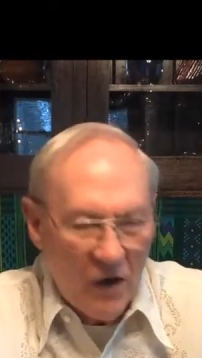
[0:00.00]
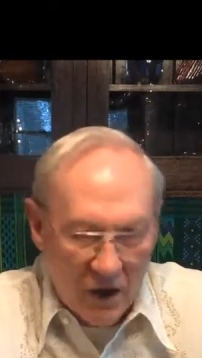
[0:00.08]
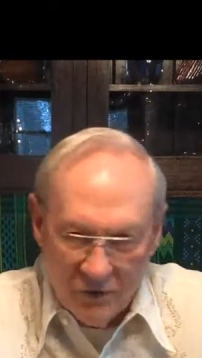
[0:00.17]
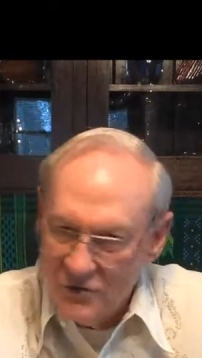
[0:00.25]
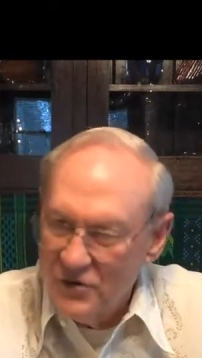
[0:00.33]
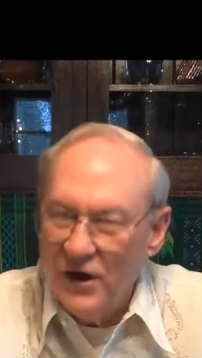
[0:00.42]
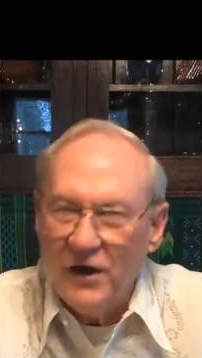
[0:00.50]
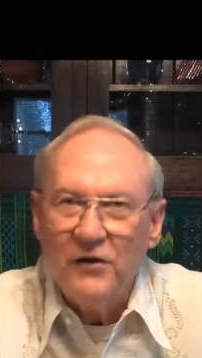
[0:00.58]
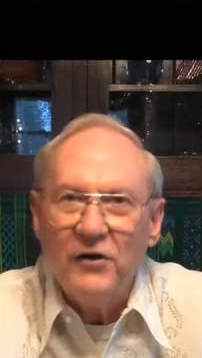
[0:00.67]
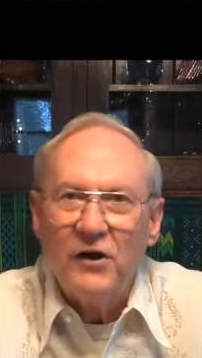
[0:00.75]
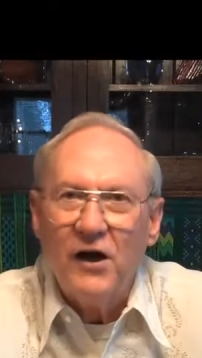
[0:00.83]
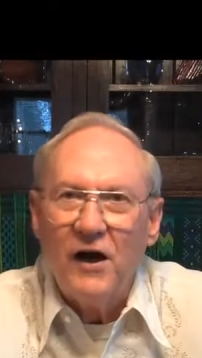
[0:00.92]
I'll stay in
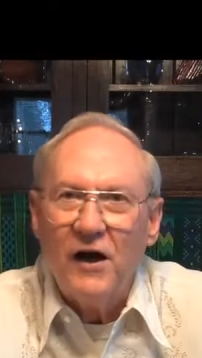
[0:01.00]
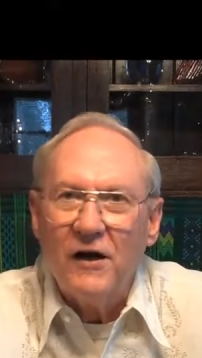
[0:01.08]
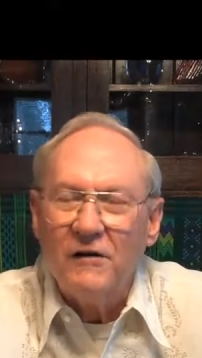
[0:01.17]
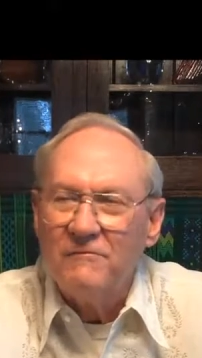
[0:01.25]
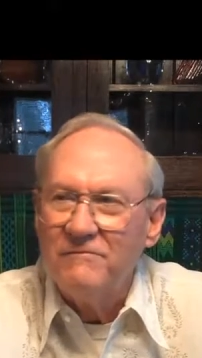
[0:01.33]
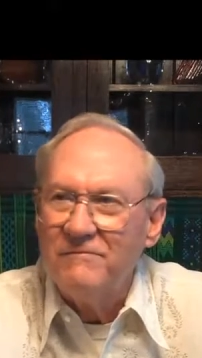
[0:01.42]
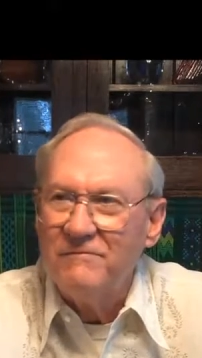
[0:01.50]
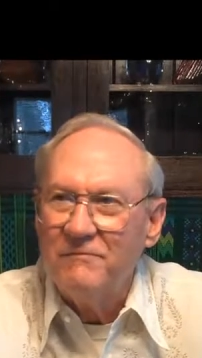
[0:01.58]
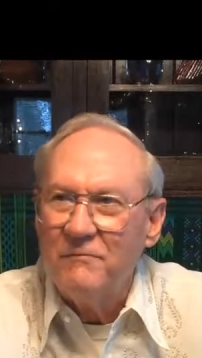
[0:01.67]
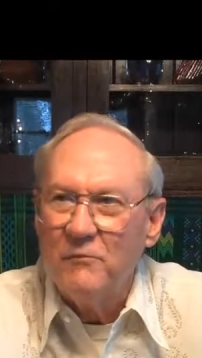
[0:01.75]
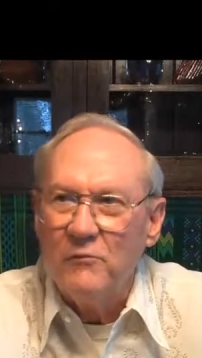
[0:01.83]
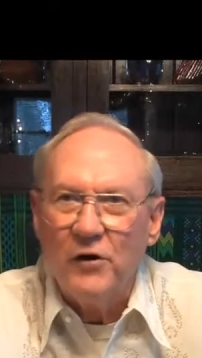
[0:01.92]
the car.
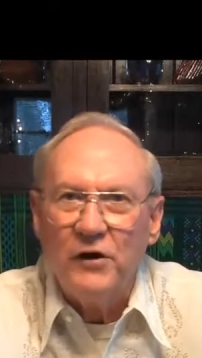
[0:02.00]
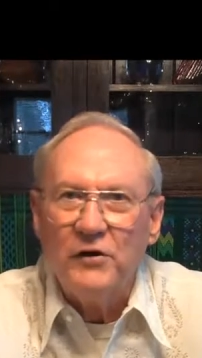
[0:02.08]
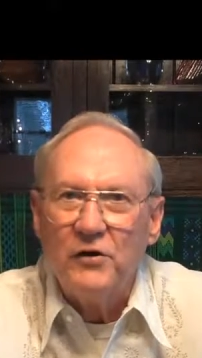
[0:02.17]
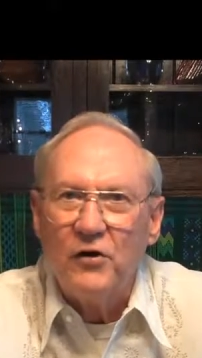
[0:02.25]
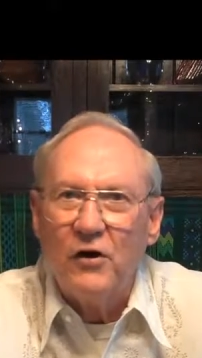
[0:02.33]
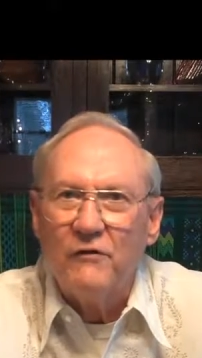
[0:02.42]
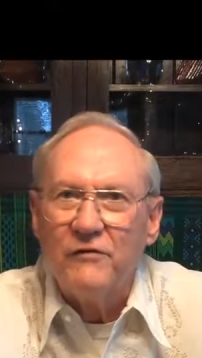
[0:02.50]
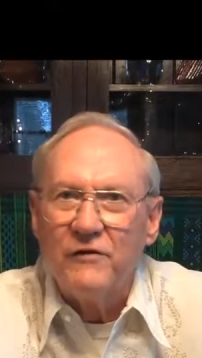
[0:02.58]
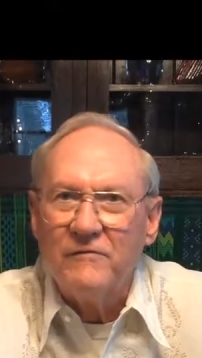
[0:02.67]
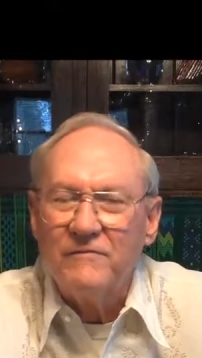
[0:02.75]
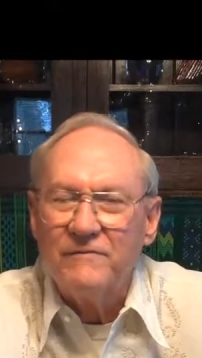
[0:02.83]
Bring the coffin.